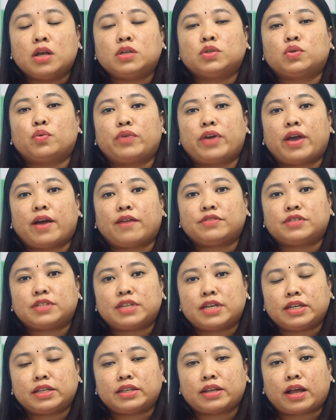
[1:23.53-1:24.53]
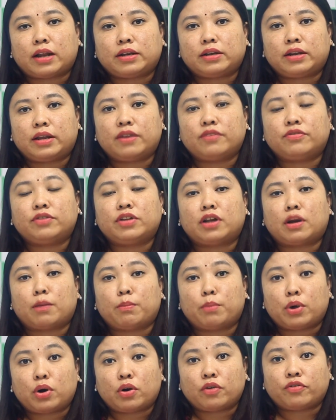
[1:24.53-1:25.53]
So we have seen that if the
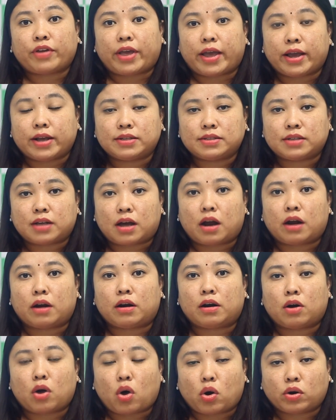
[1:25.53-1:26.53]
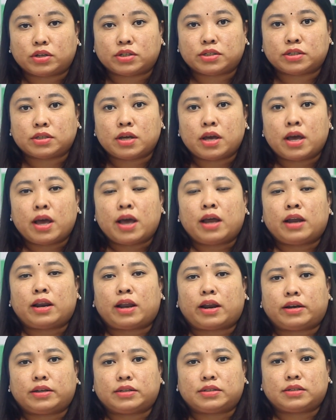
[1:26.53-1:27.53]
number of eggs are lots,
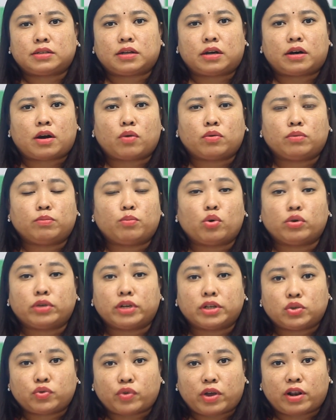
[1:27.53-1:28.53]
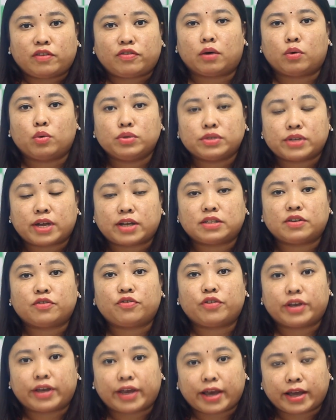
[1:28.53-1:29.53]
that is around more than 12 oocytes
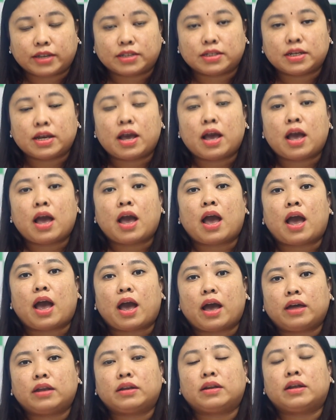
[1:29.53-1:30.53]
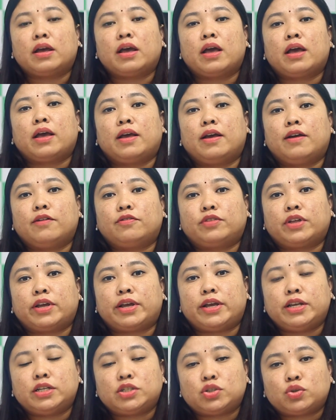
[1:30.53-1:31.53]
if we get, and if the
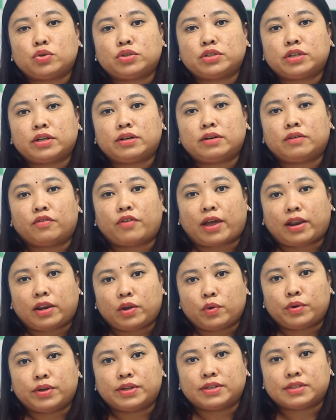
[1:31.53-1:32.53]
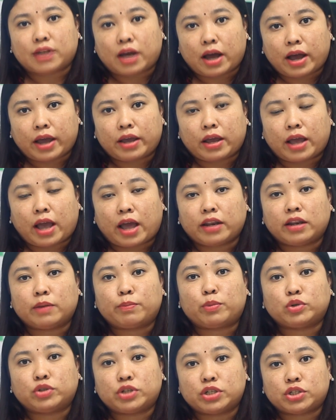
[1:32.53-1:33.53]
estrogen value is high and the
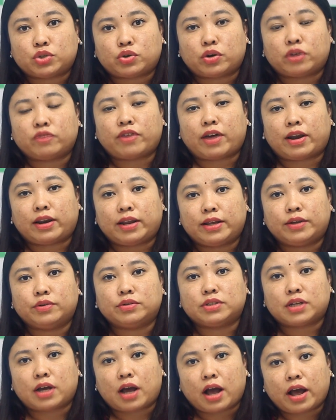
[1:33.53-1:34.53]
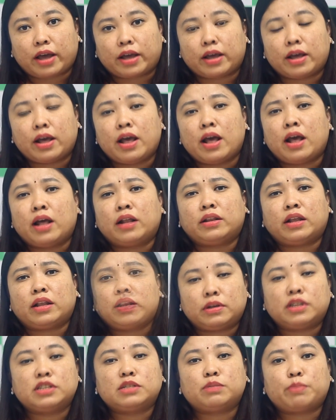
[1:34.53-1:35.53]
progesterone value is high,
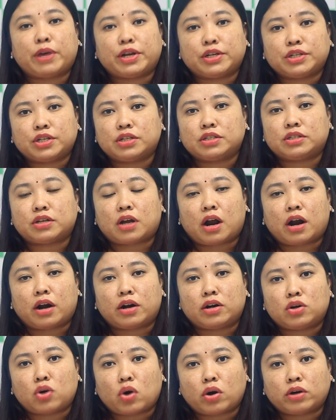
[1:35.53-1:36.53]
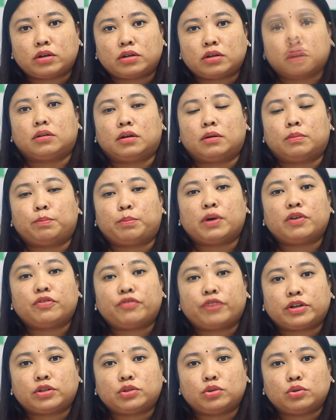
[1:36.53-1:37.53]
then these patients are not
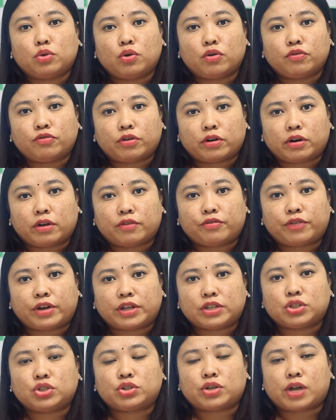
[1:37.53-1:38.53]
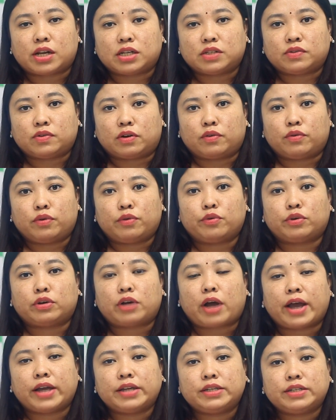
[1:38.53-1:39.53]
perfect to go for a fresh transfer. We would
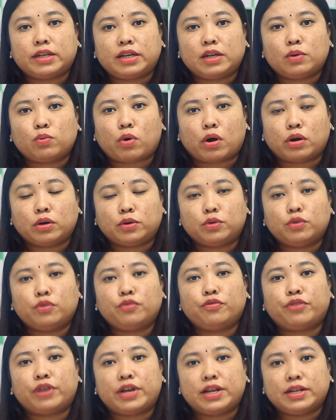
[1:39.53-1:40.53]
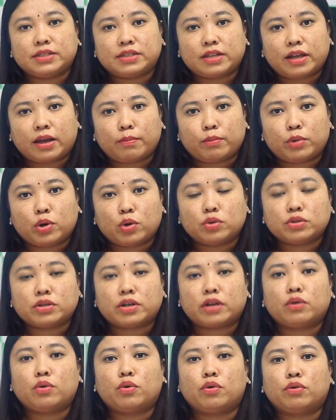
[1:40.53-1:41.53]
ideally want to freeze the embryos
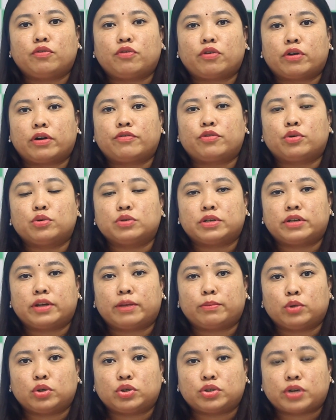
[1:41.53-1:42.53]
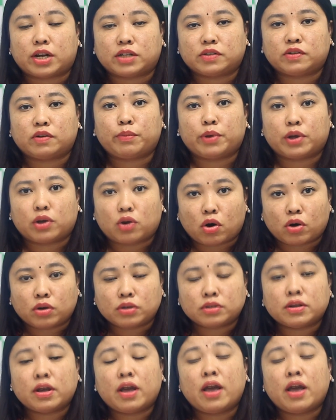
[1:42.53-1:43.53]
and go for a frozen embryo transfer,
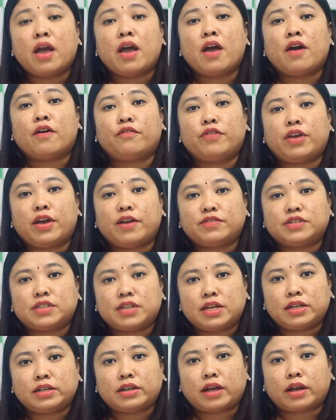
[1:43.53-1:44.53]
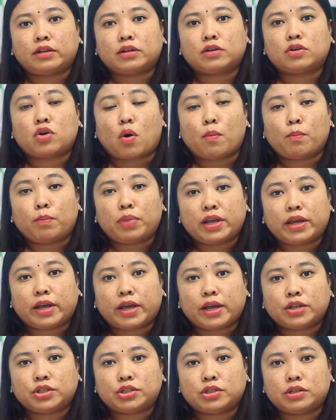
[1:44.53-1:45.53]
because we have seen that the
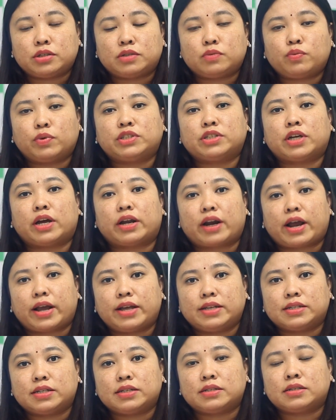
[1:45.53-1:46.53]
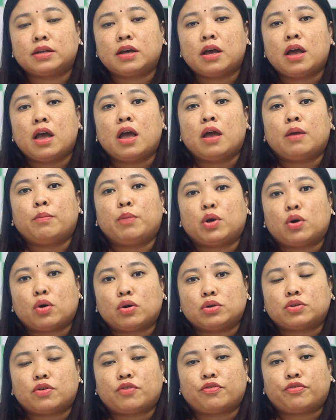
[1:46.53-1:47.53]
complications which arises
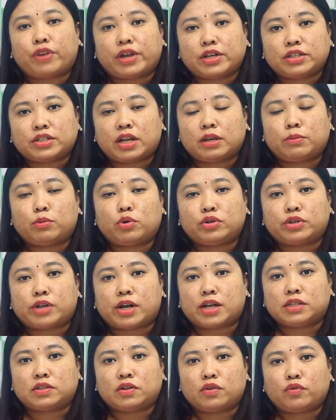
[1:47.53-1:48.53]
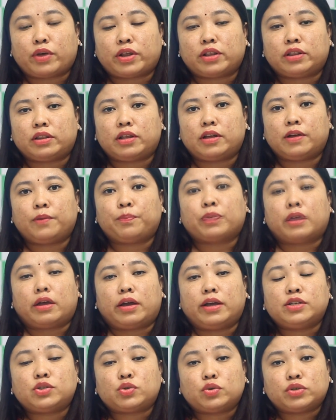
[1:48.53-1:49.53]
because of fresh embryo transfer when the
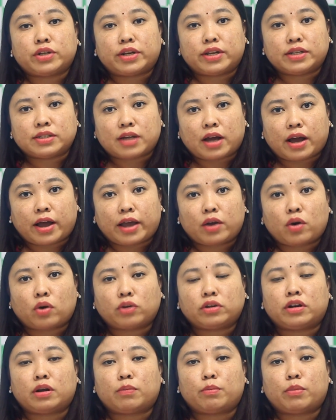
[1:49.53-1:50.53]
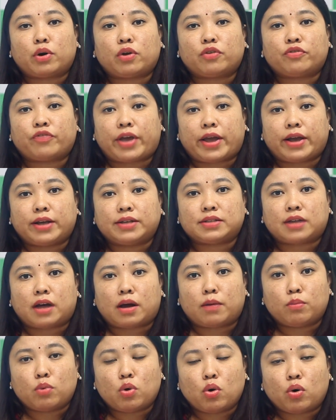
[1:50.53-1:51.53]
estrogen is high or the number of eggs
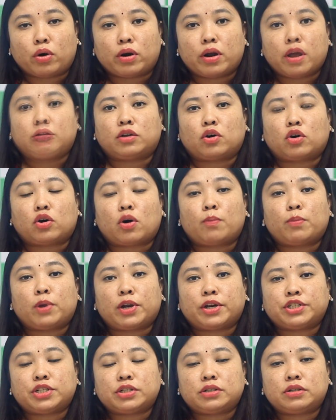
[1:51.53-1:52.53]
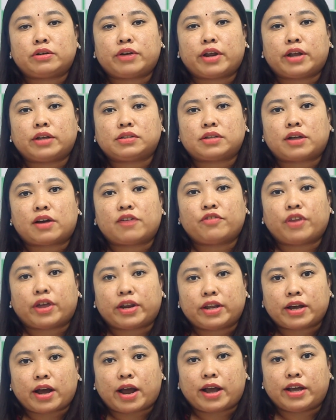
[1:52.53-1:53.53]
are more, the complication rates are
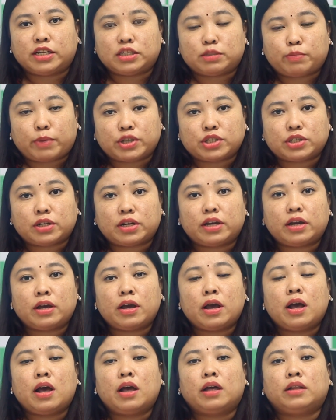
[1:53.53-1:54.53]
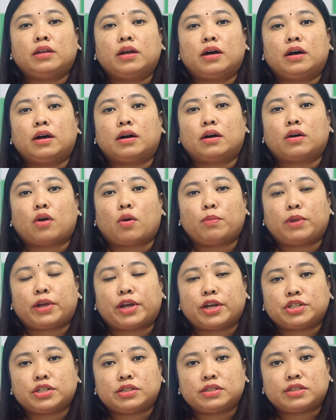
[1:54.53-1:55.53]
very high, especially the
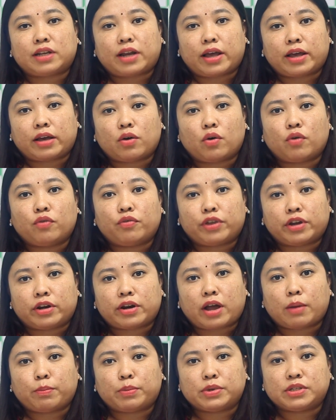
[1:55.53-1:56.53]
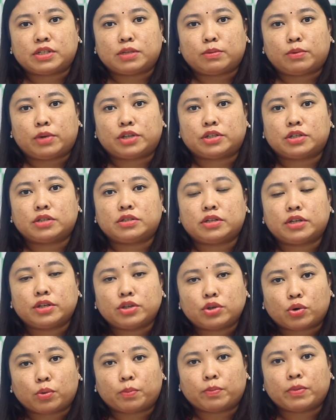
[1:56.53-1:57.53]
complications like ovarian hyperstimulation
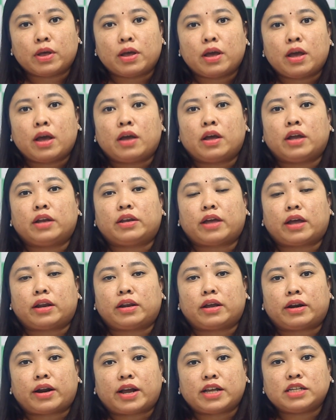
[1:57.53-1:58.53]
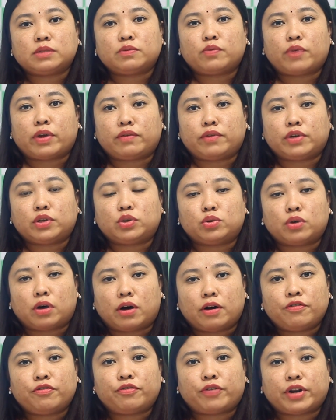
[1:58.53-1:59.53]
syndrome. It can arise when we do
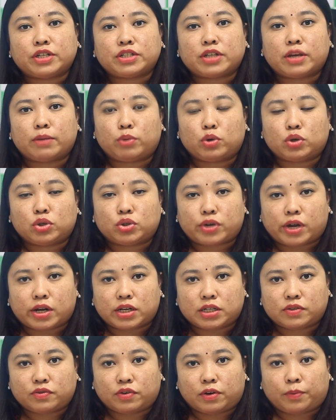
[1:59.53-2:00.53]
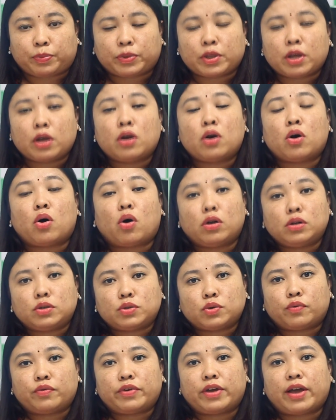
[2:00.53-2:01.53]
a fresh embryo transfer.
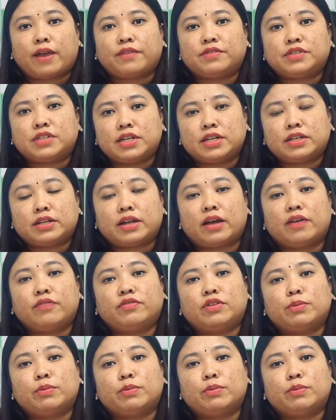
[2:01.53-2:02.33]
Also, we have seen that if the